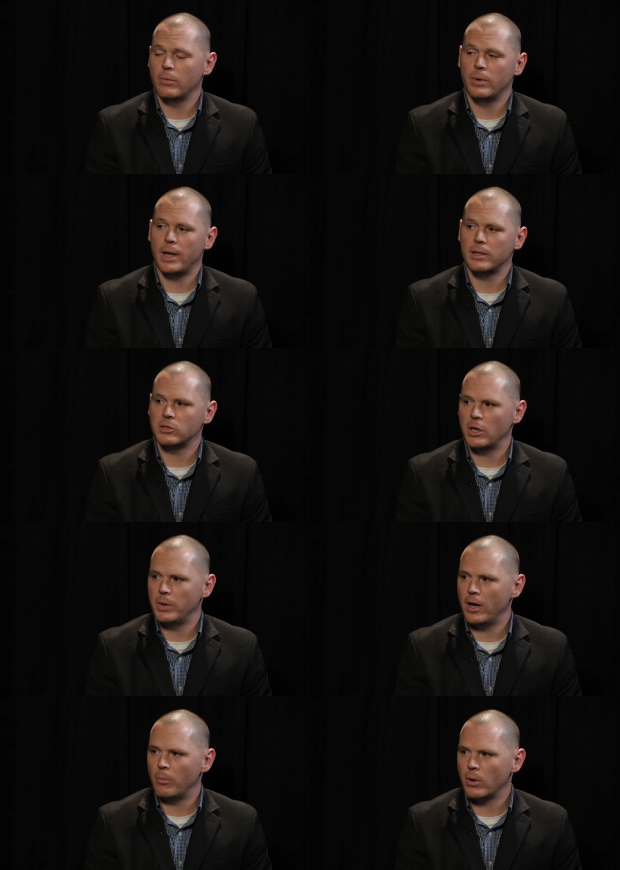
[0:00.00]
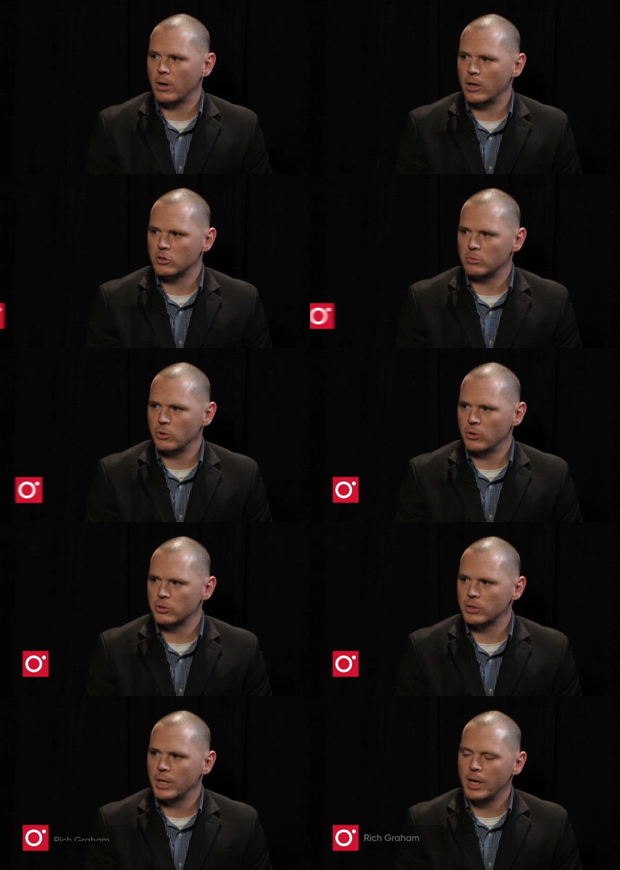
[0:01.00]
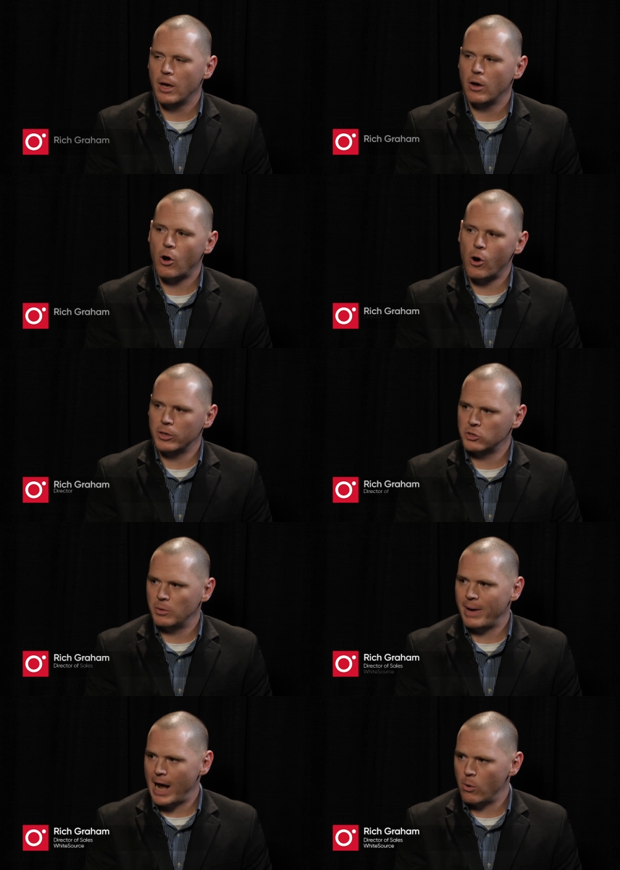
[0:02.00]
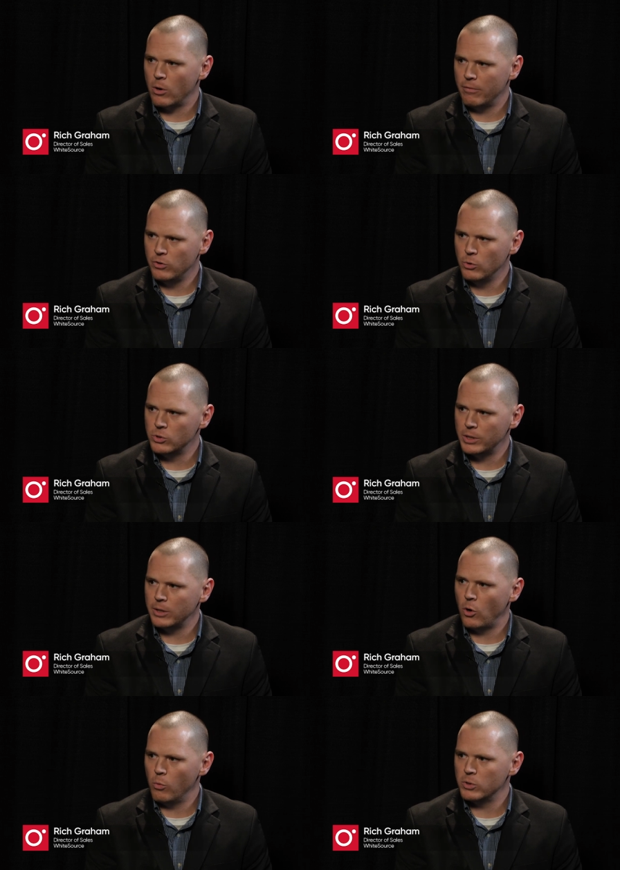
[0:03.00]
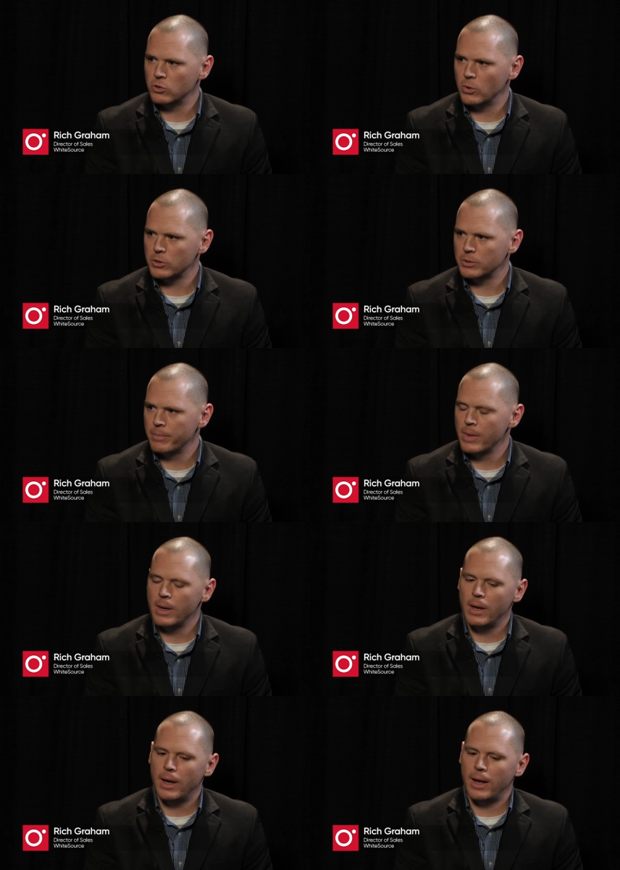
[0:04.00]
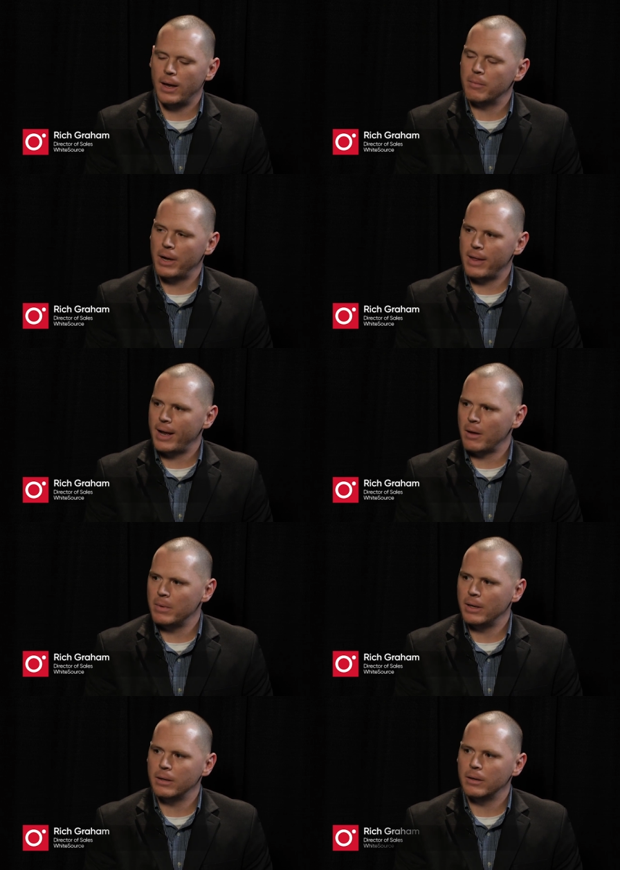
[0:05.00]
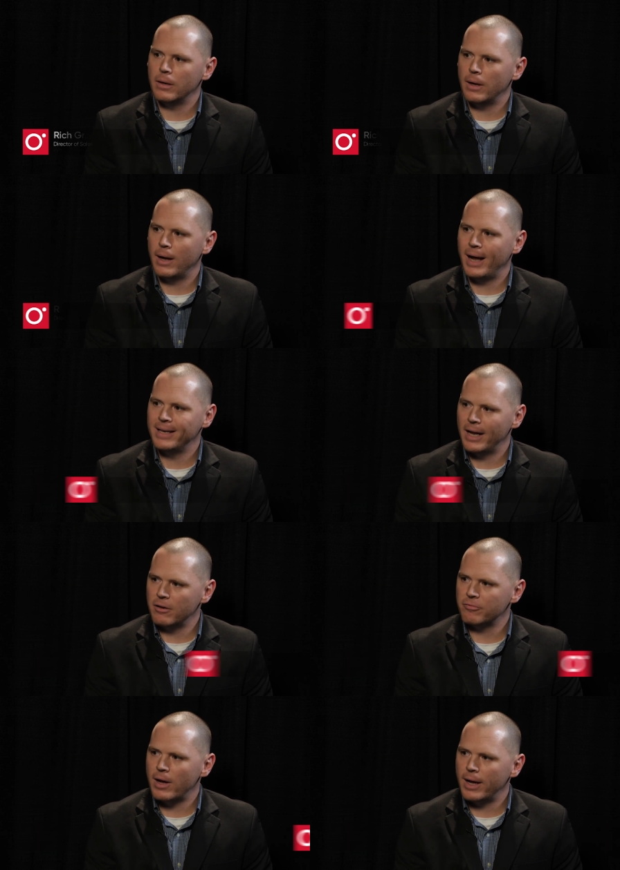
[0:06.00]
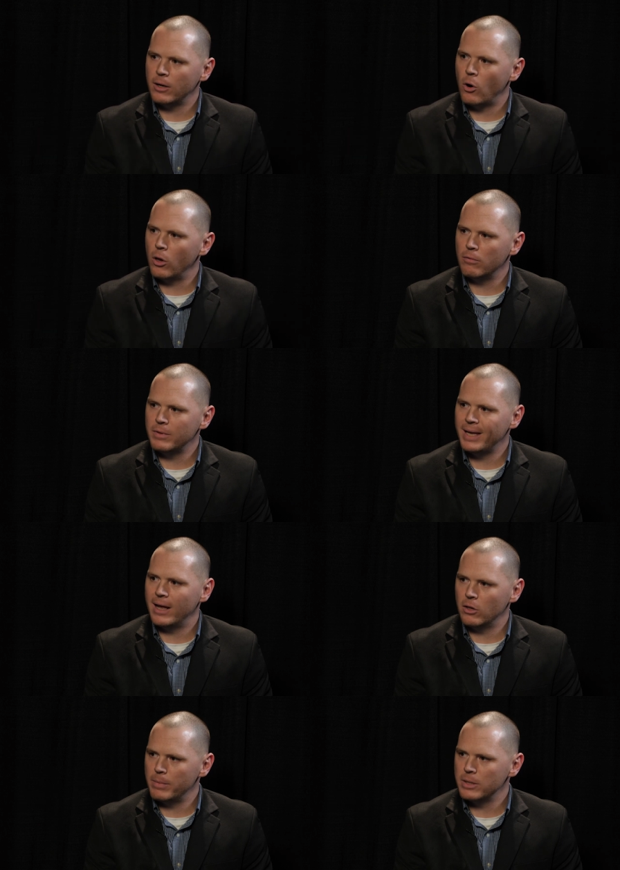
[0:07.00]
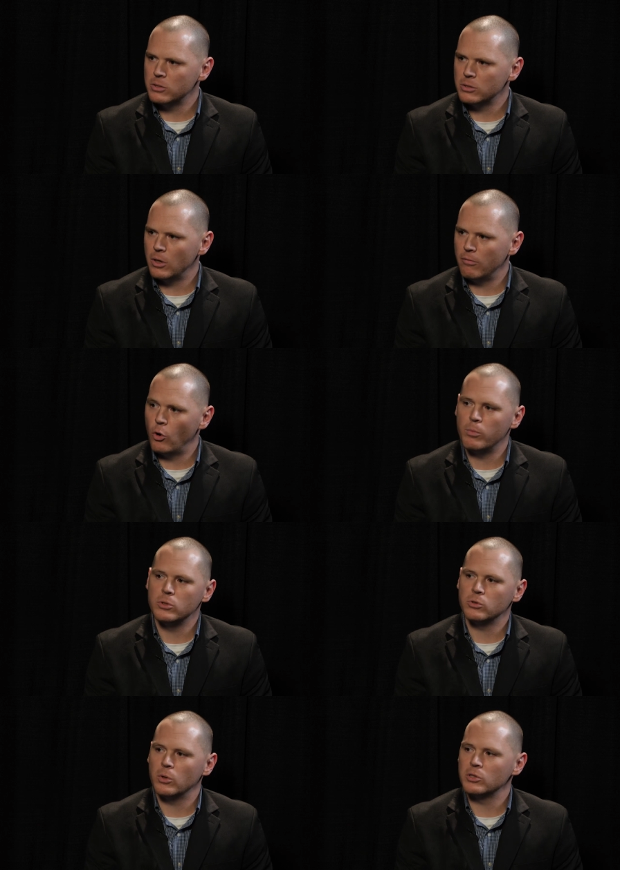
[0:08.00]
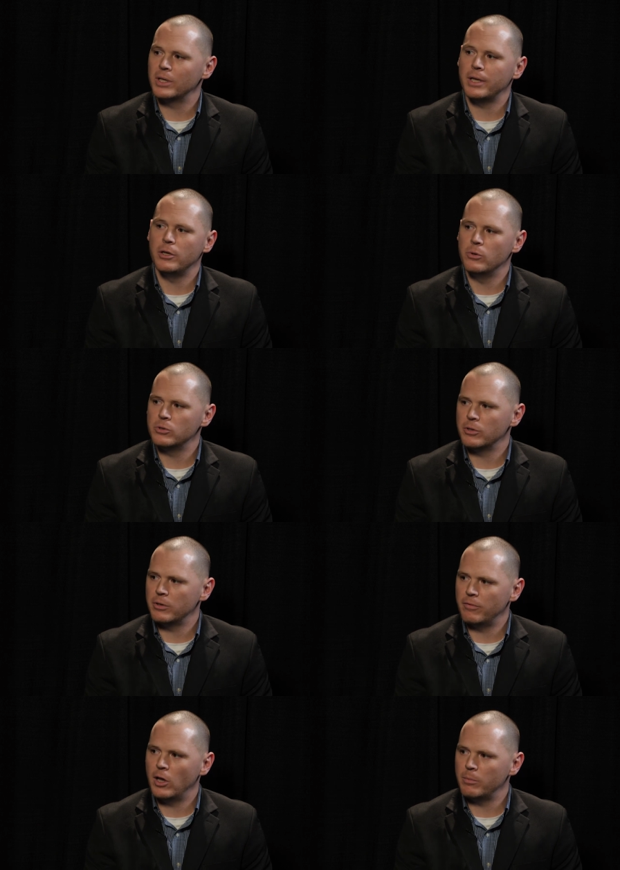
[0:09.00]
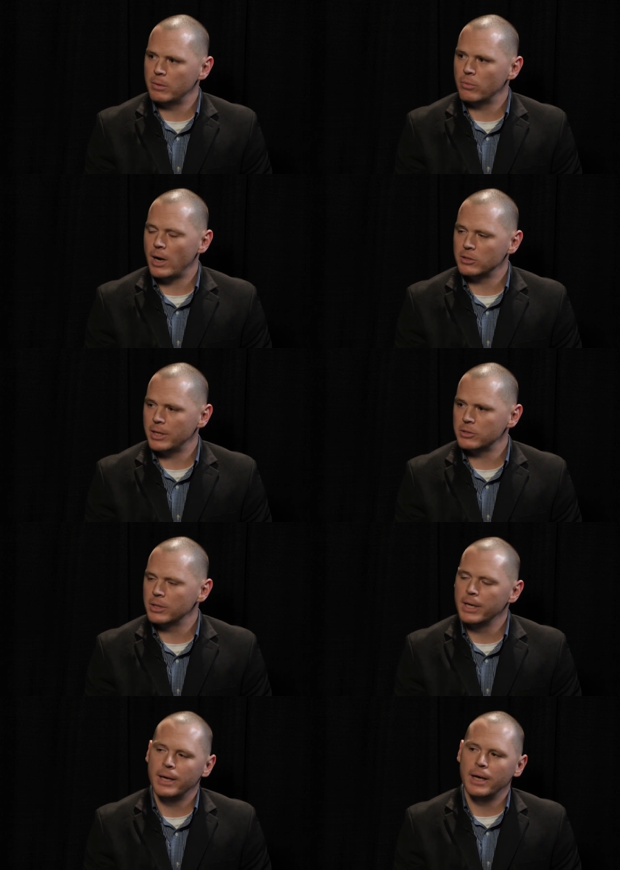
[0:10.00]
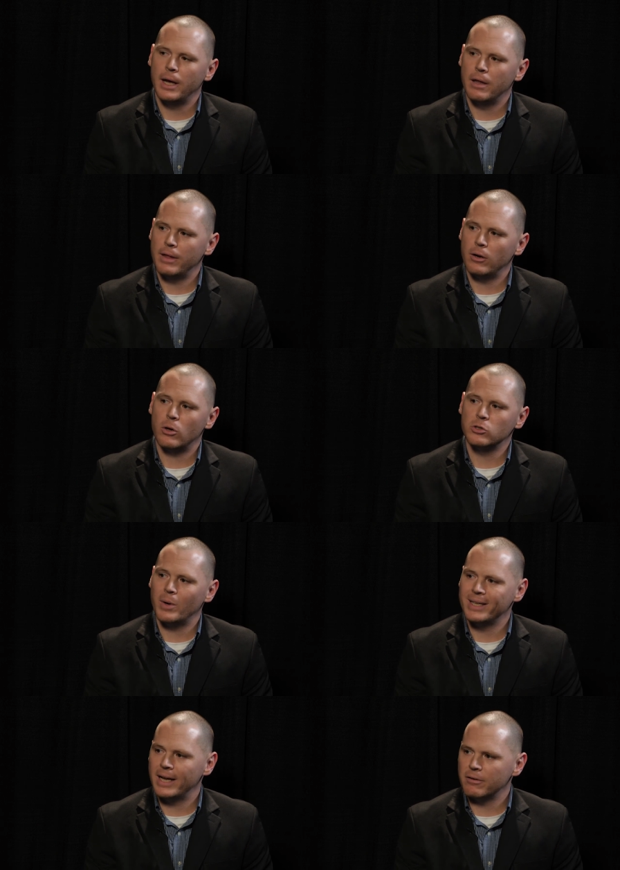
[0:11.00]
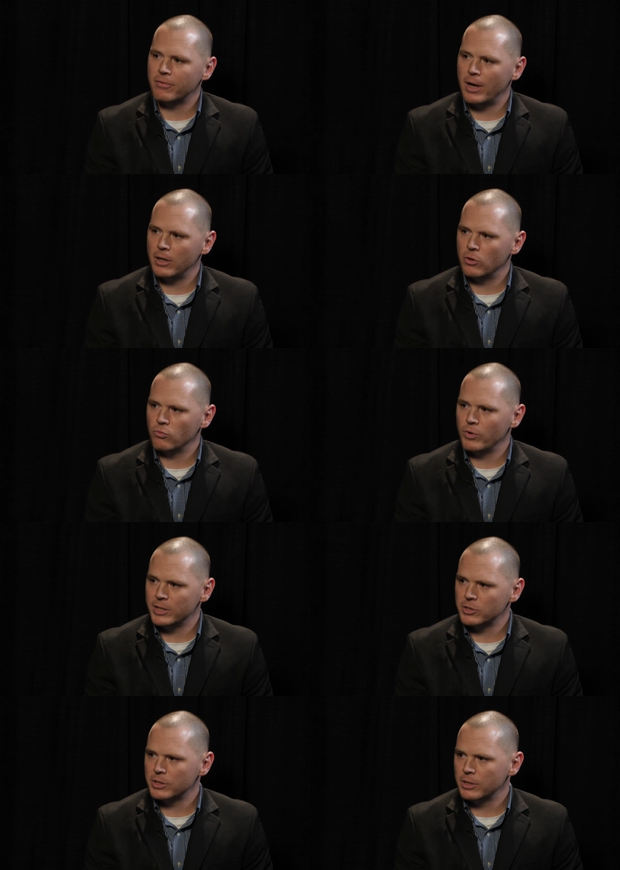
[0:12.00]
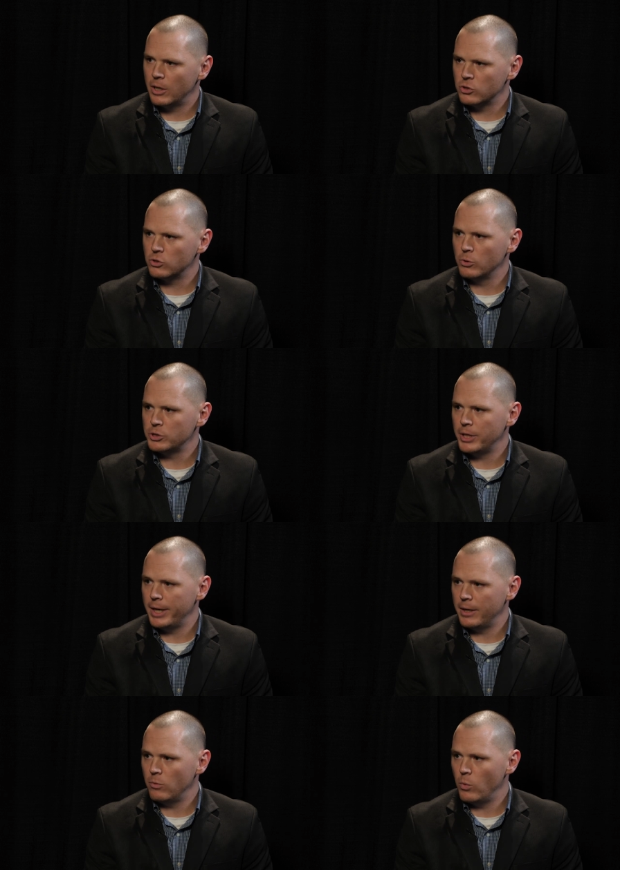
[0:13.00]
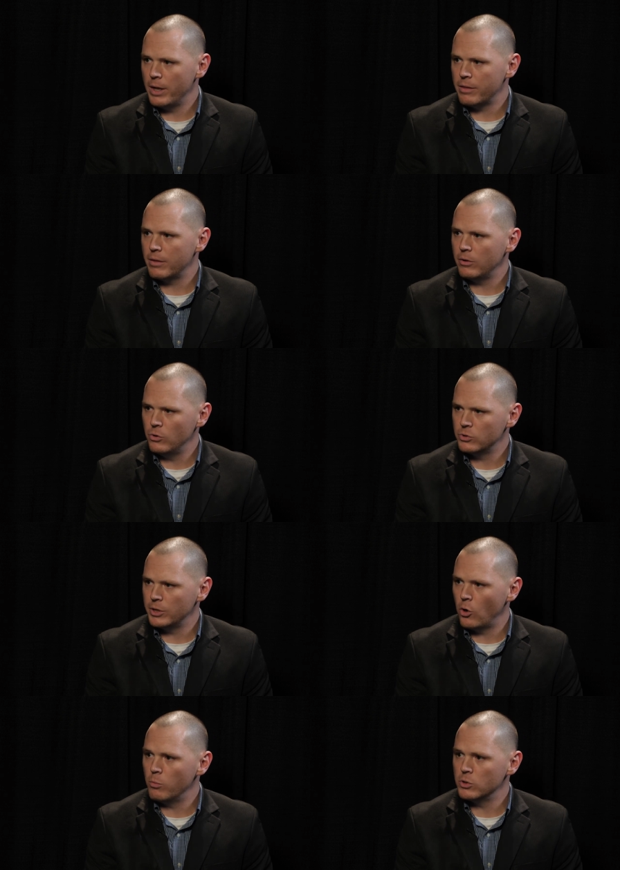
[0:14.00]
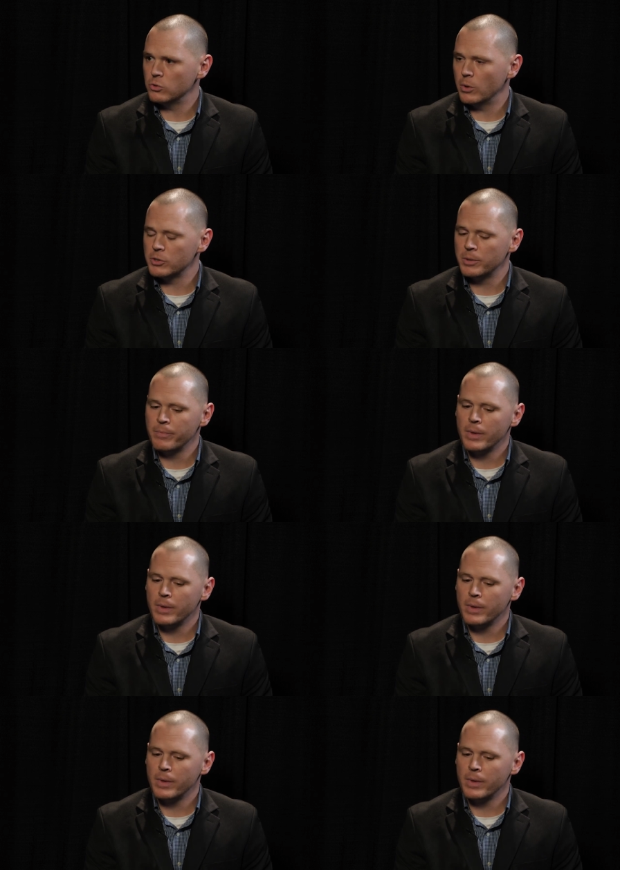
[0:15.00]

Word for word: we like to say we help our customers harness the power of using open source. And, by that I mean uh, identifying all of the elements of open source that they use in their development process, and then also identifying the risk associated with using open source.